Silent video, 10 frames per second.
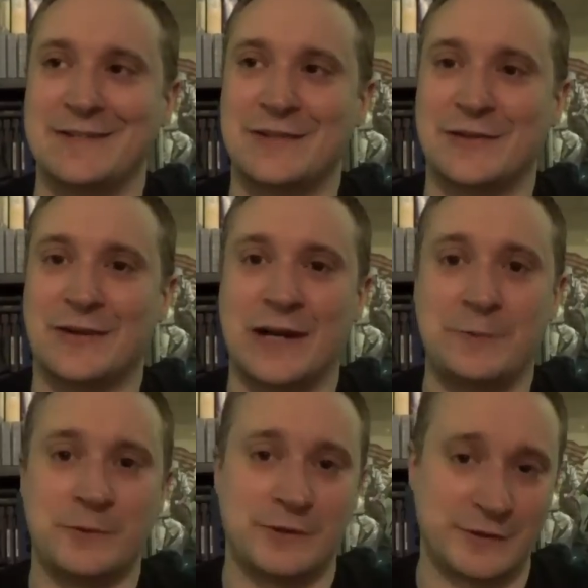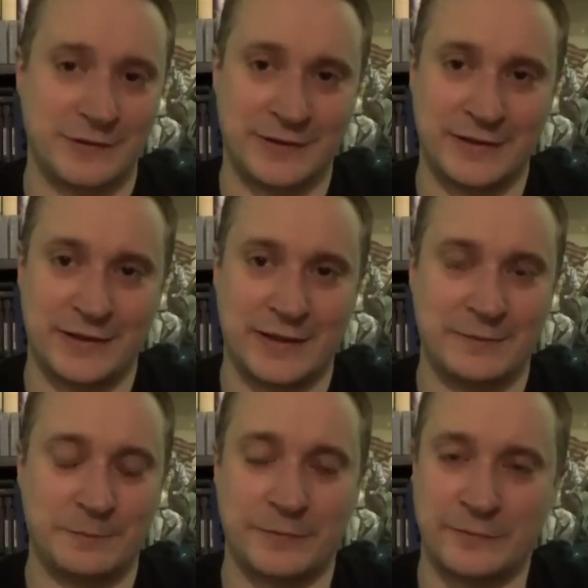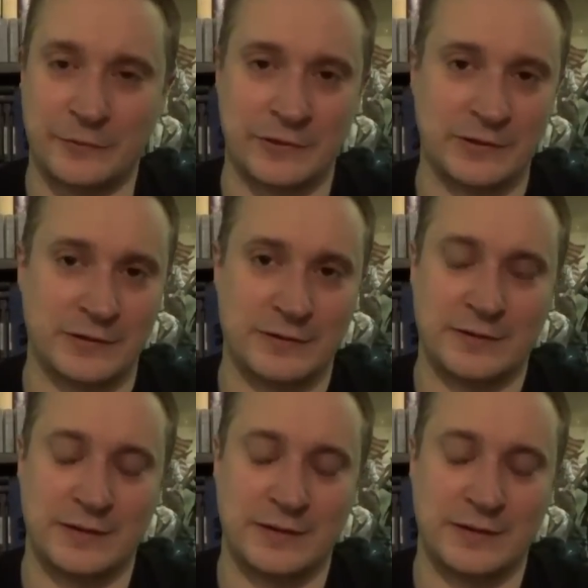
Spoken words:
So I work early before,